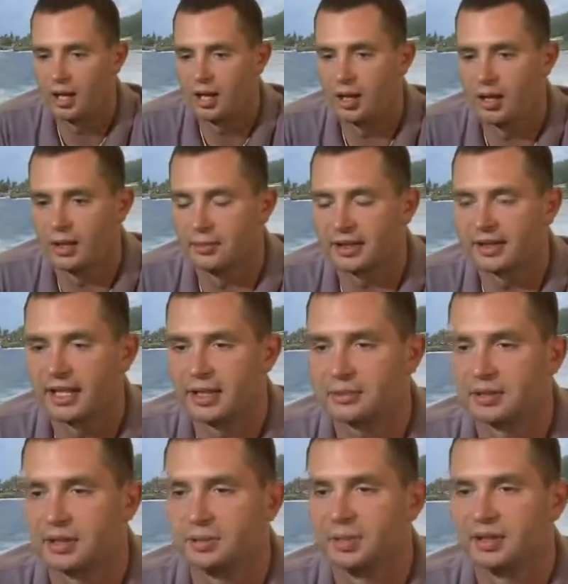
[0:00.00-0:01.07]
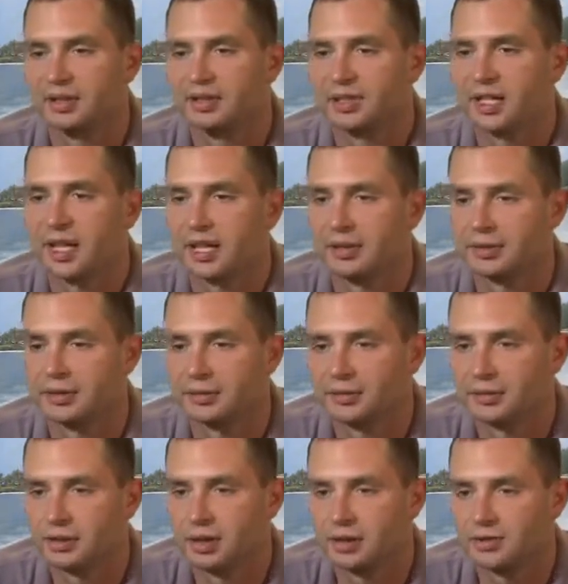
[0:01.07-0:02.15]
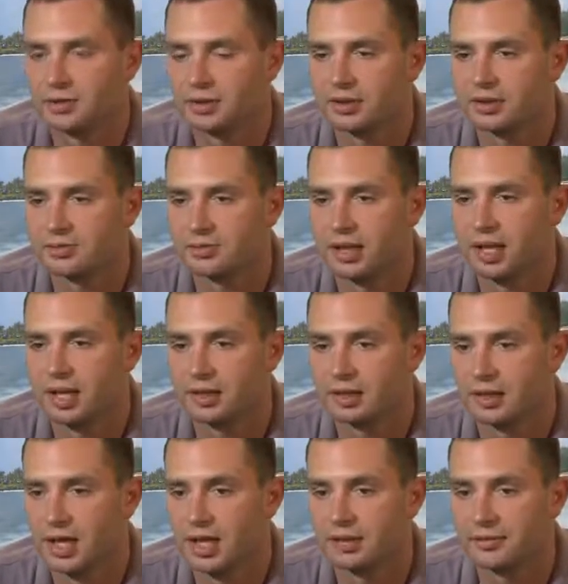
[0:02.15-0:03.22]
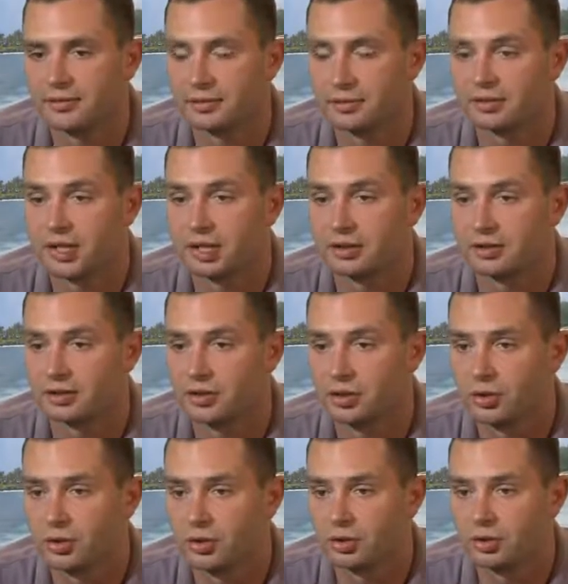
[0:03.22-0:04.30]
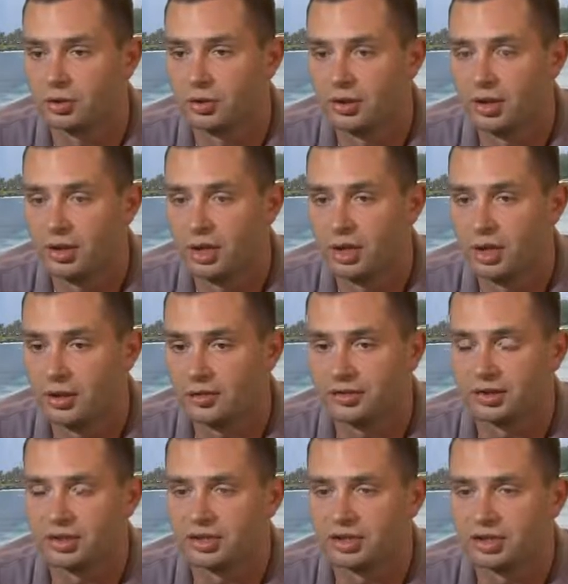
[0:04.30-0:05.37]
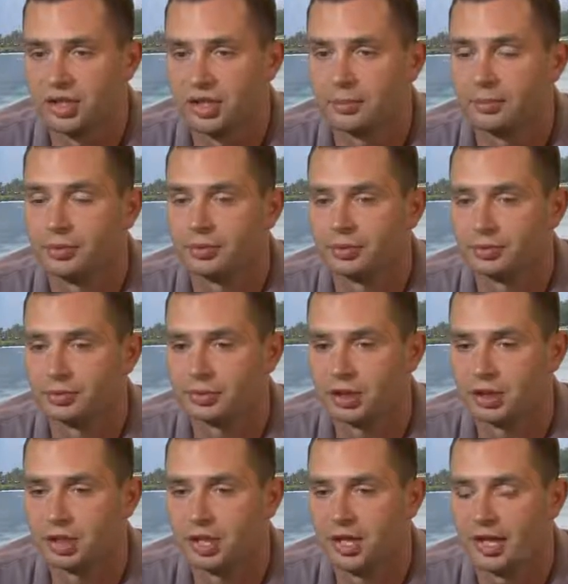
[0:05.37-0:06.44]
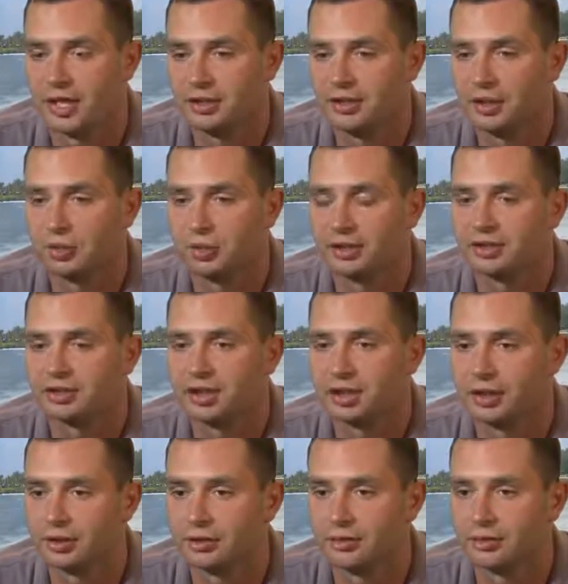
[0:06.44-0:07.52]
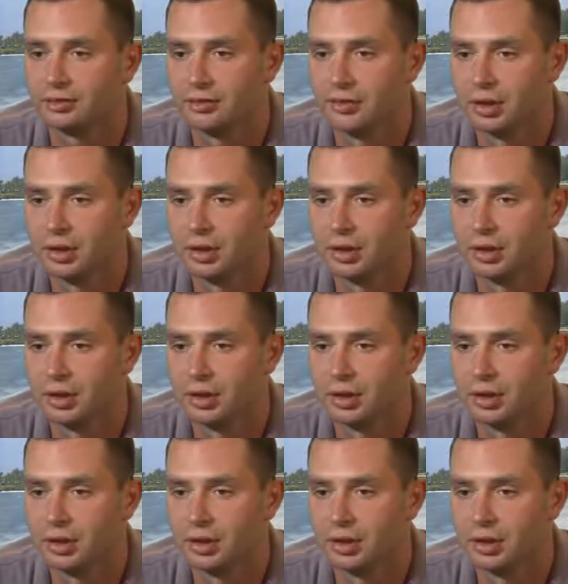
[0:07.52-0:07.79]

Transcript: I came to Habilitat because my life was out of control. I was in shambles. I had nowhere to turn.